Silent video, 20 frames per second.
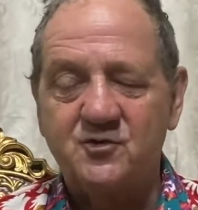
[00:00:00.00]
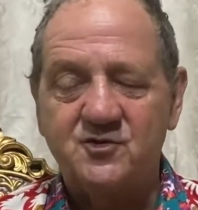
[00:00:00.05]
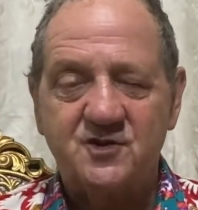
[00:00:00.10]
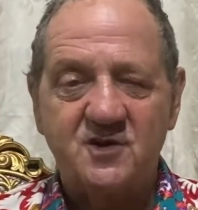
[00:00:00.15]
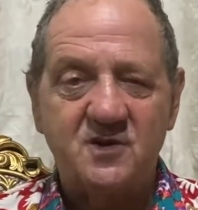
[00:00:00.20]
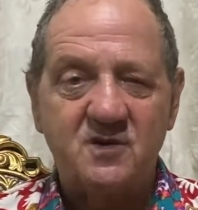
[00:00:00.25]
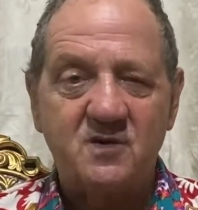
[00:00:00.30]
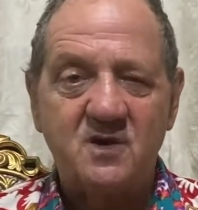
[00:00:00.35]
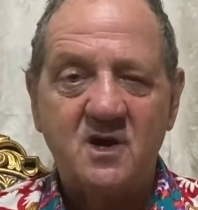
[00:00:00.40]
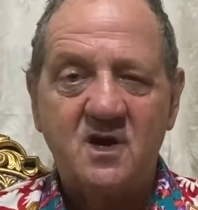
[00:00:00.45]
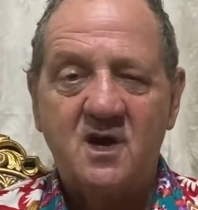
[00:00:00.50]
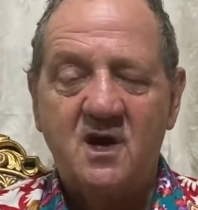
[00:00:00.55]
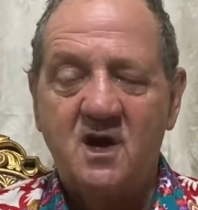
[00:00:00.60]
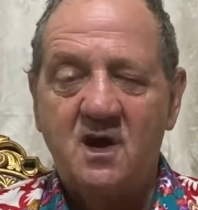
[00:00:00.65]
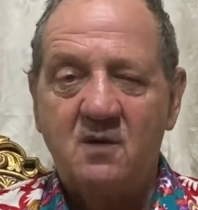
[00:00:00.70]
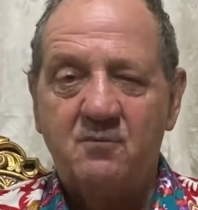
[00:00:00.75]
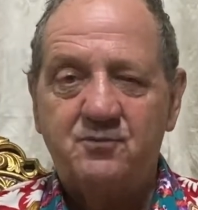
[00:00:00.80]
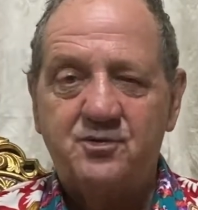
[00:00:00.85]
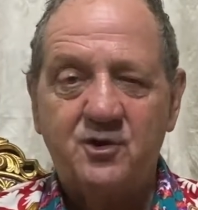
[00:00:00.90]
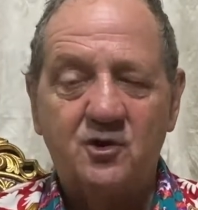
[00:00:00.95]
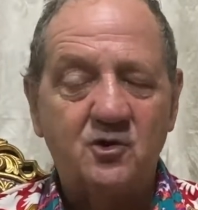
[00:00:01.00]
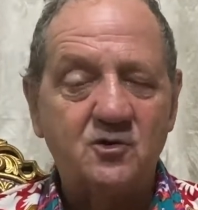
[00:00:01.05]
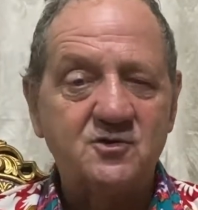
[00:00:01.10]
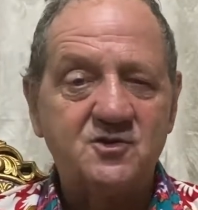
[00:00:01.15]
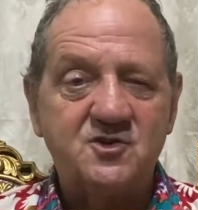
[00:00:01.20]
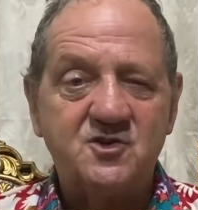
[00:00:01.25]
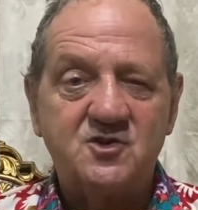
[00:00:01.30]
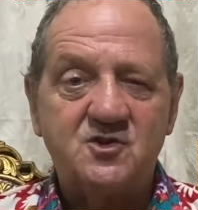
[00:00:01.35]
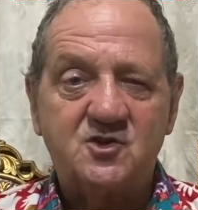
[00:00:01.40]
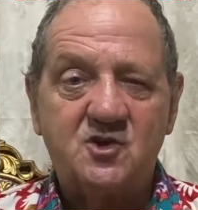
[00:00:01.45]
So the
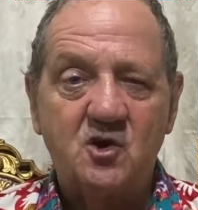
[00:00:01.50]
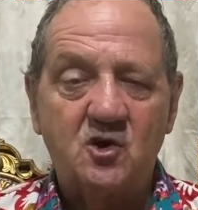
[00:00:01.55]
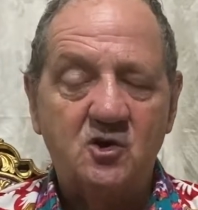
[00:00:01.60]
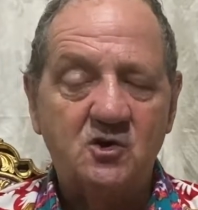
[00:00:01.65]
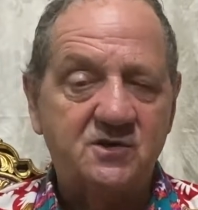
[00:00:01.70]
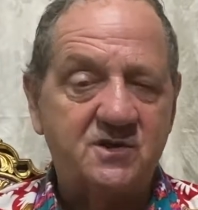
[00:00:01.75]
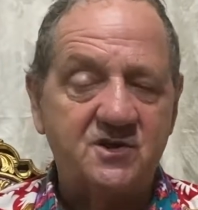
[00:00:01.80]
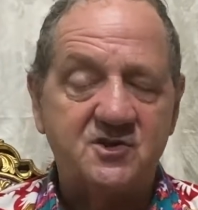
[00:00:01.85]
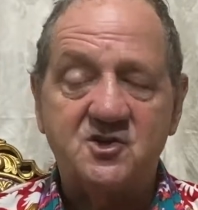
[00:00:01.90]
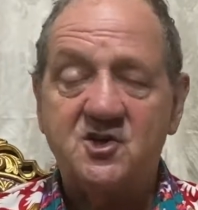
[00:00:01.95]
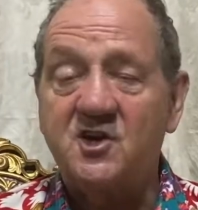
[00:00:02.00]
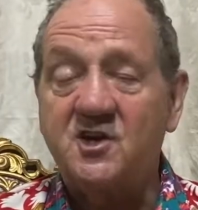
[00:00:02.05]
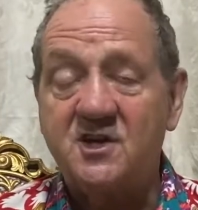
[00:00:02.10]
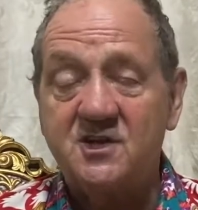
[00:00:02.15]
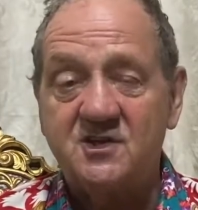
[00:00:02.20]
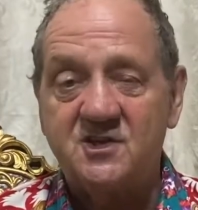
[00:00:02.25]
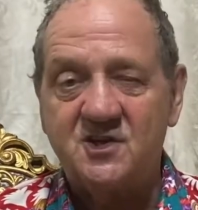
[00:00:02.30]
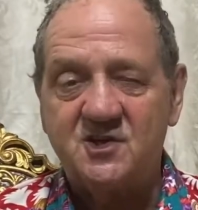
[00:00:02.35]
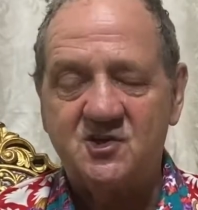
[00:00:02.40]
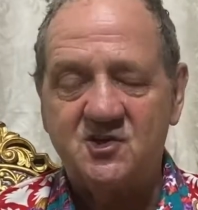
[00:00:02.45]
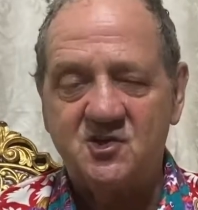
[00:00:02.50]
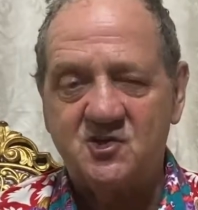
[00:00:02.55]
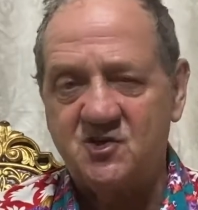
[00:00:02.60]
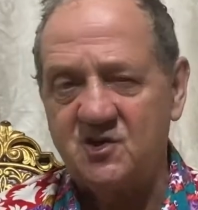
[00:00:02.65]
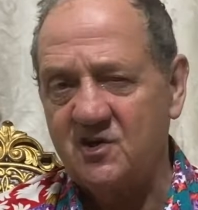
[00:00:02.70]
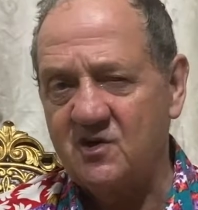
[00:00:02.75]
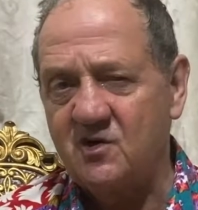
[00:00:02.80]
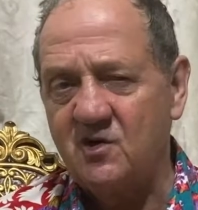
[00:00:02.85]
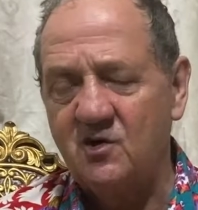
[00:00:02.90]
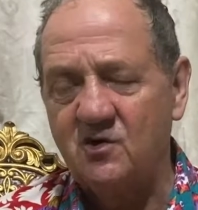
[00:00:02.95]
prawns is good, the chicken dishes
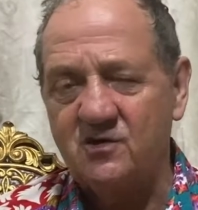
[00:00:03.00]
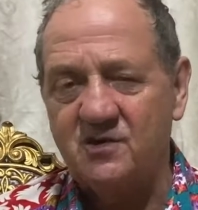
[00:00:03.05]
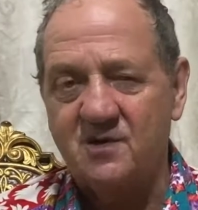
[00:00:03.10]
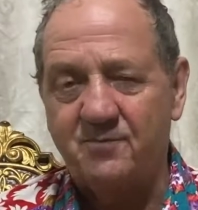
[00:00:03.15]
are good,